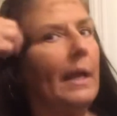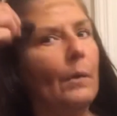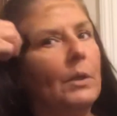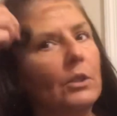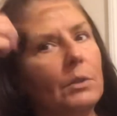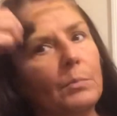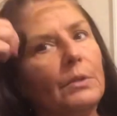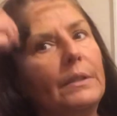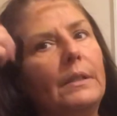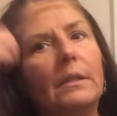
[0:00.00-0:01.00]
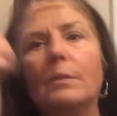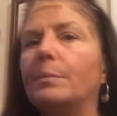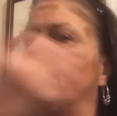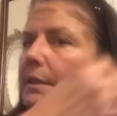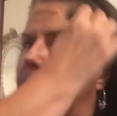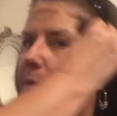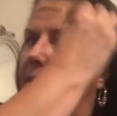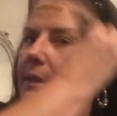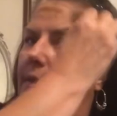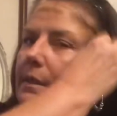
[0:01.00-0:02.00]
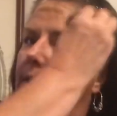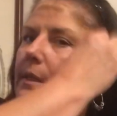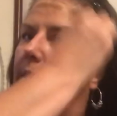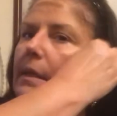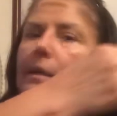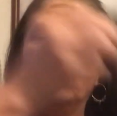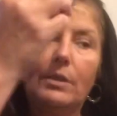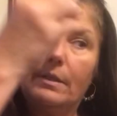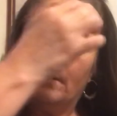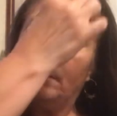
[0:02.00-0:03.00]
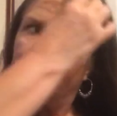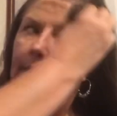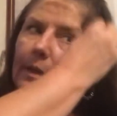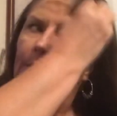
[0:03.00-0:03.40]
And we just blend, just like we